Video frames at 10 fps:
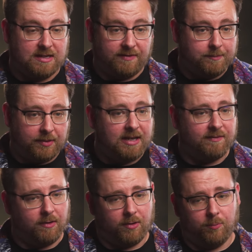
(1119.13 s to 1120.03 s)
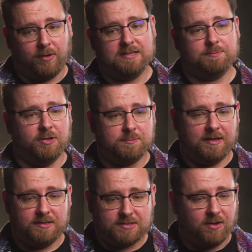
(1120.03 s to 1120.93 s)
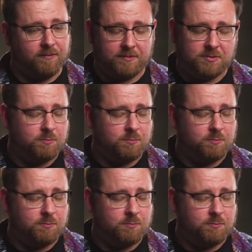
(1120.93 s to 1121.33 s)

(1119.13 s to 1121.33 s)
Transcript: And I've had plenty of alcohol brands approach me and just offer